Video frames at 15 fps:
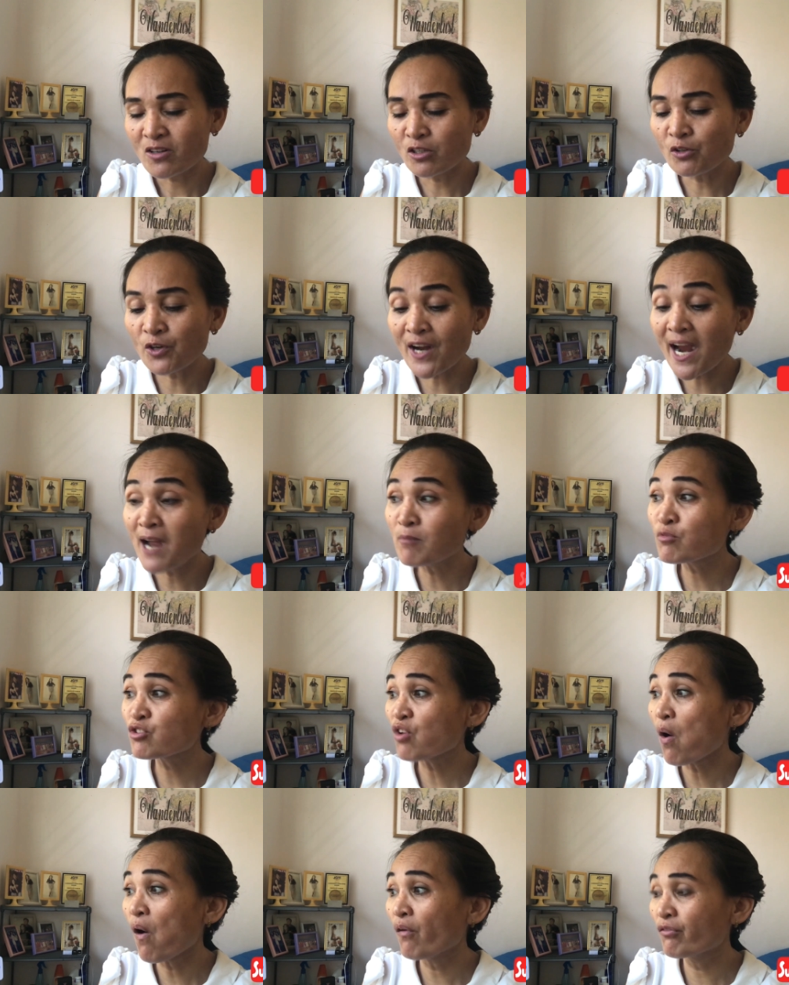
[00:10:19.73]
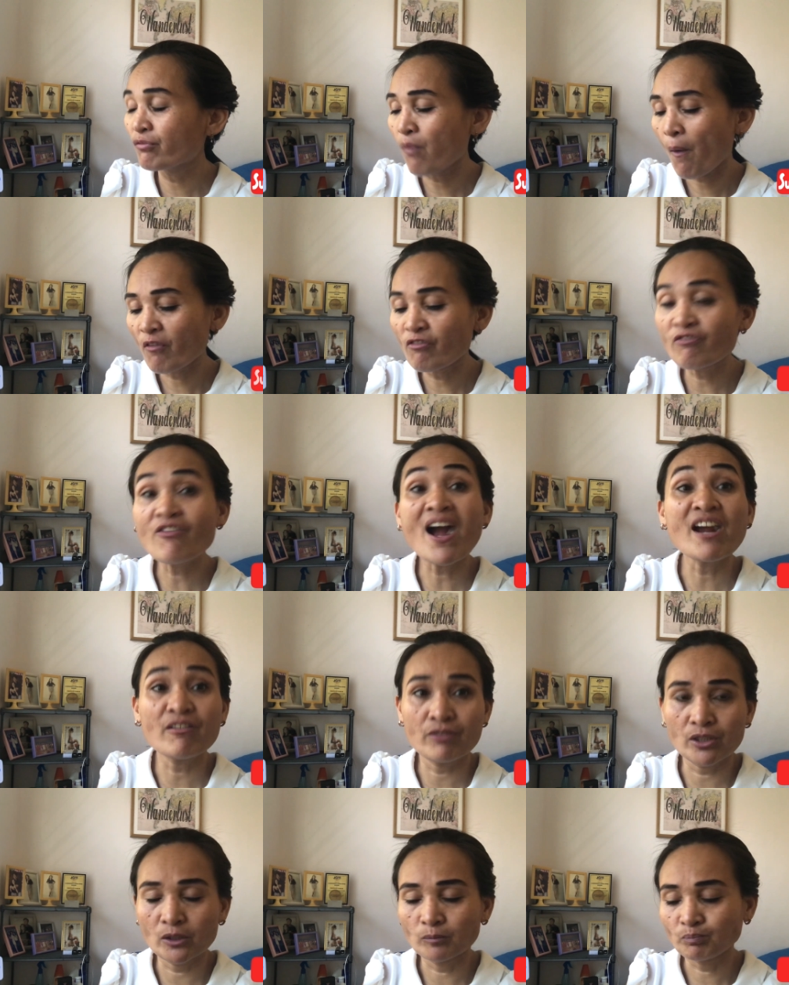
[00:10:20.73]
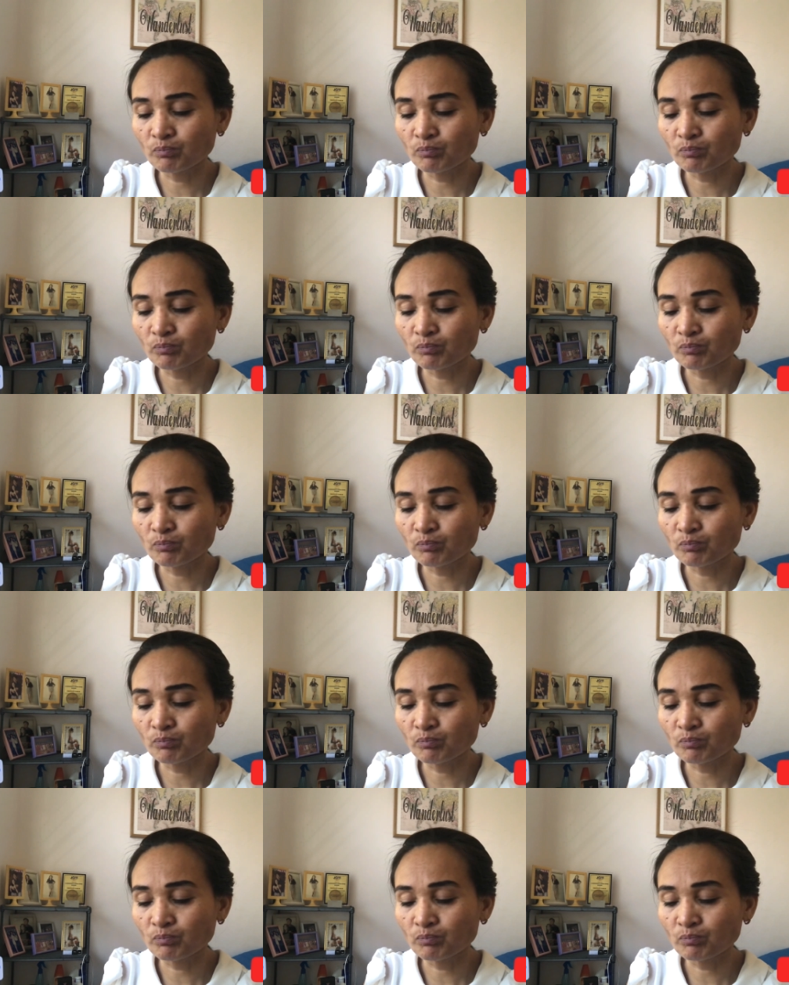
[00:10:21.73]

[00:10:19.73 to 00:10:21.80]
grams of fiber